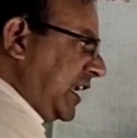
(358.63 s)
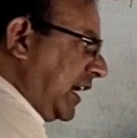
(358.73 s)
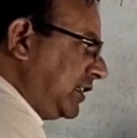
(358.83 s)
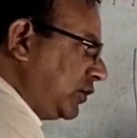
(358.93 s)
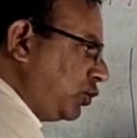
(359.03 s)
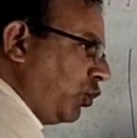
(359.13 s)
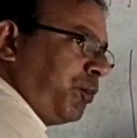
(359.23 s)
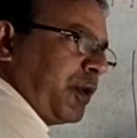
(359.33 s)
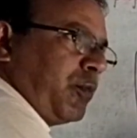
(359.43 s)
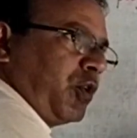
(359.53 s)
there are the two
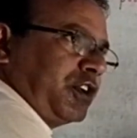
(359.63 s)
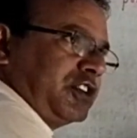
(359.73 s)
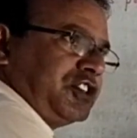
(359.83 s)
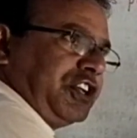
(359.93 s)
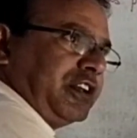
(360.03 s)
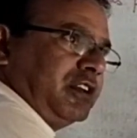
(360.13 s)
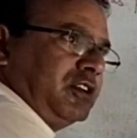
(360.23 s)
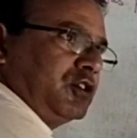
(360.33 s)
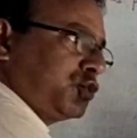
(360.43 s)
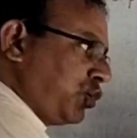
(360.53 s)
promoter
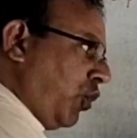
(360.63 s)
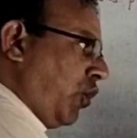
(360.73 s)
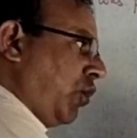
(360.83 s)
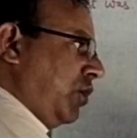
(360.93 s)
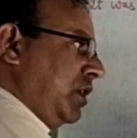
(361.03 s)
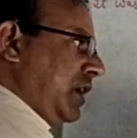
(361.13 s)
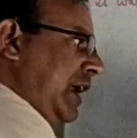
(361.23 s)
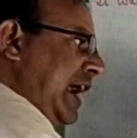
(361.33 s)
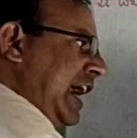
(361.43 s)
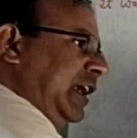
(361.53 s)
genes. So,
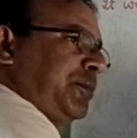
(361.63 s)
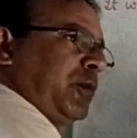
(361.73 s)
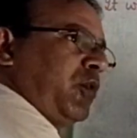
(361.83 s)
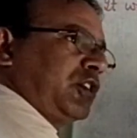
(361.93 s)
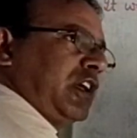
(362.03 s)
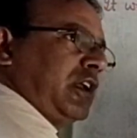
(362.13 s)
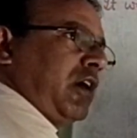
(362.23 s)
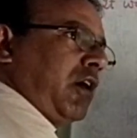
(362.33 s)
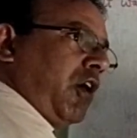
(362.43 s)
at promoter,